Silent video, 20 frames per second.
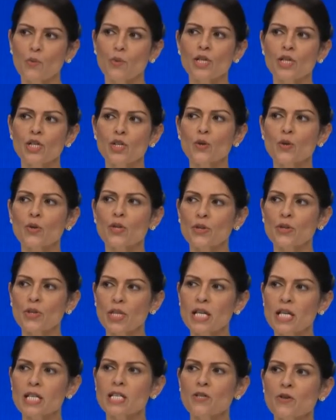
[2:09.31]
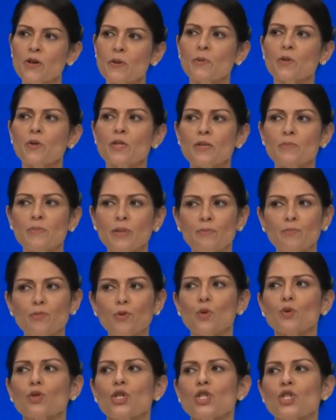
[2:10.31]
will ensure that these criminals can be
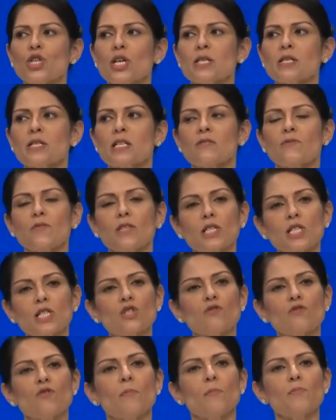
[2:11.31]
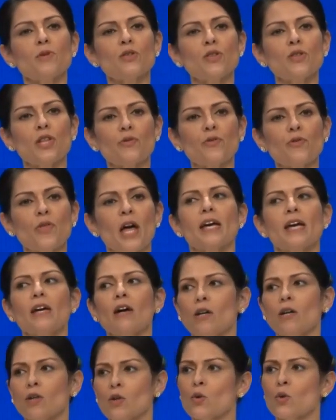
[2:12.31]
brought to justice for the disruption that they are